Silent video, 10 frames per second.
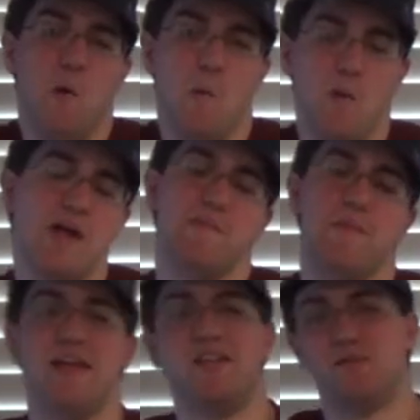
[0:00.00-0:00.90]
What
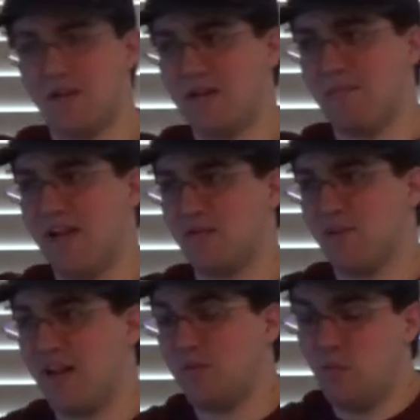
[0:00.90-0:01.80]
made the red man
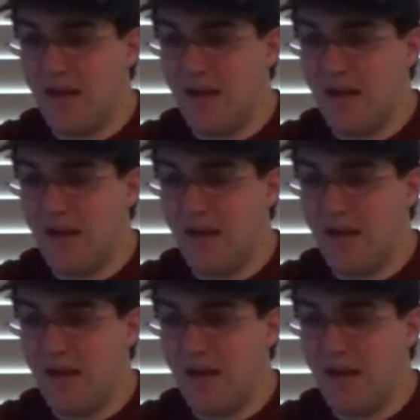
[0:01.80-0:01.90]
red?